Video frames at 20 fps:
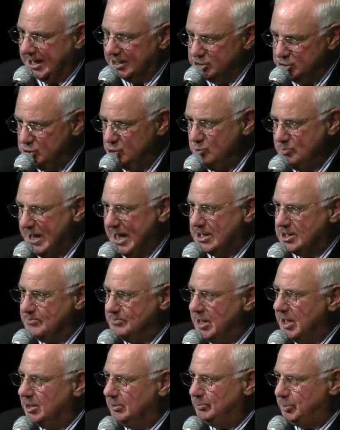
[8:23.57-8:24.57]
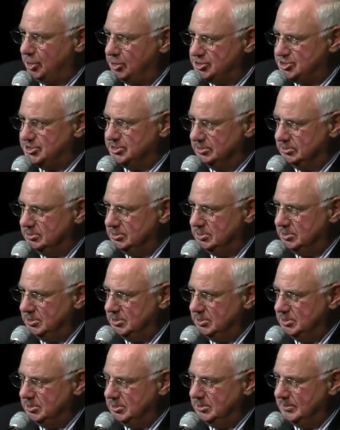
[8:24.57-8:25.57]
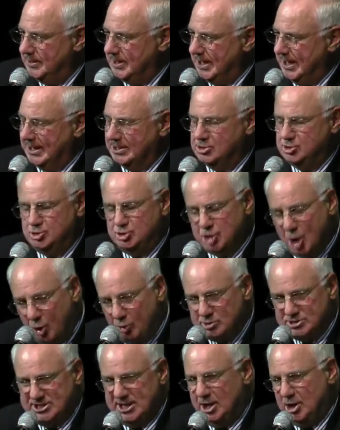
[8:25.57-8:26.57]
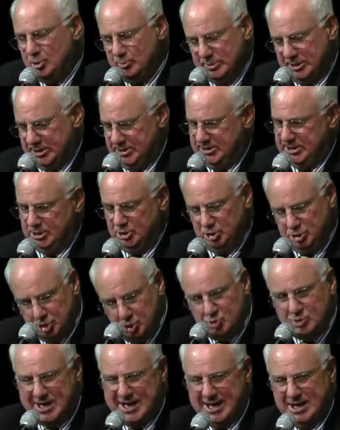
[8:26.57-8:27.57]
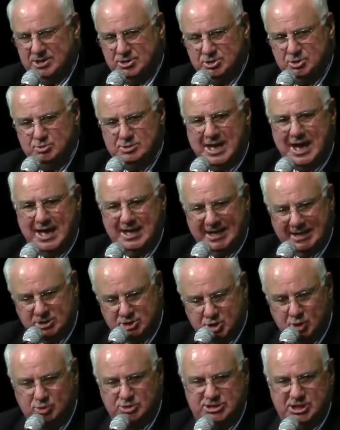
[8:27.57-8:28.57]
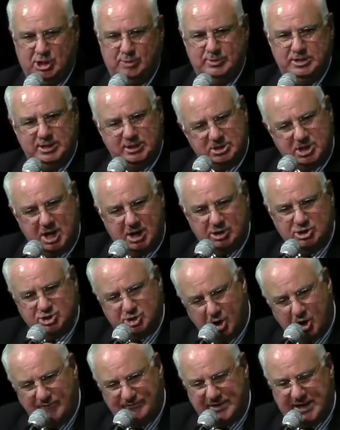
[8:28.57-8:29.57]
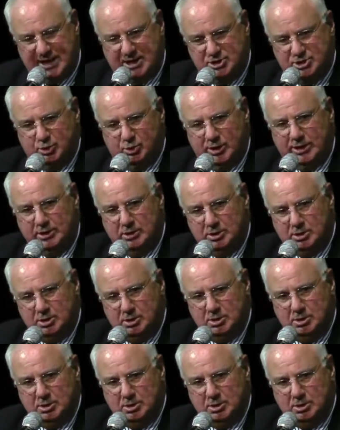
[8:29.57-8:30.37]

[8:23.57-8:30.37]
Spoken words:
and you make a better person. And don't tell me that you can't do that, and don't tell me that college golf can't do it.